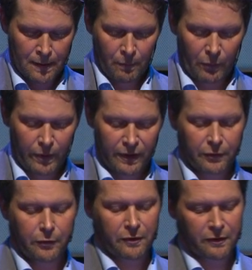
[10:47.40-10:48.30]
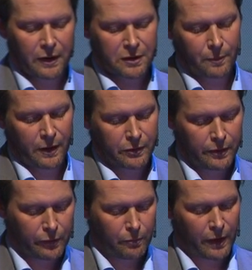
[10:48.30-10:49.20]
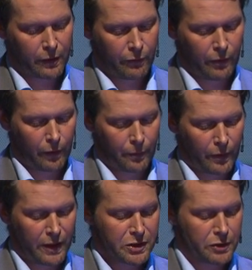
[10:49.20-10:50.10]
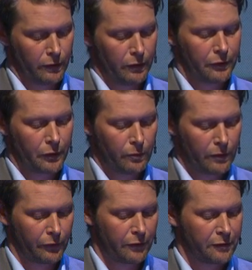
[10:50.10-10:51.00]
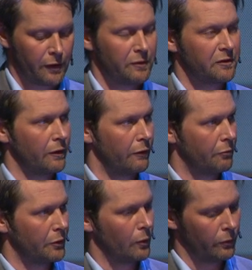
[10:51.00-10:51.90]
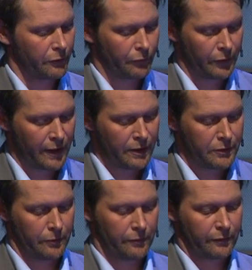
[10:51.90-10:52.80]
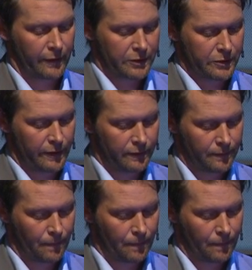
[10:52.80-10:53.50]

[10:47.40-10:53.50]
But when introducing touch point, you need to make it very operational, not only for the service staff, but also for the end users, actually.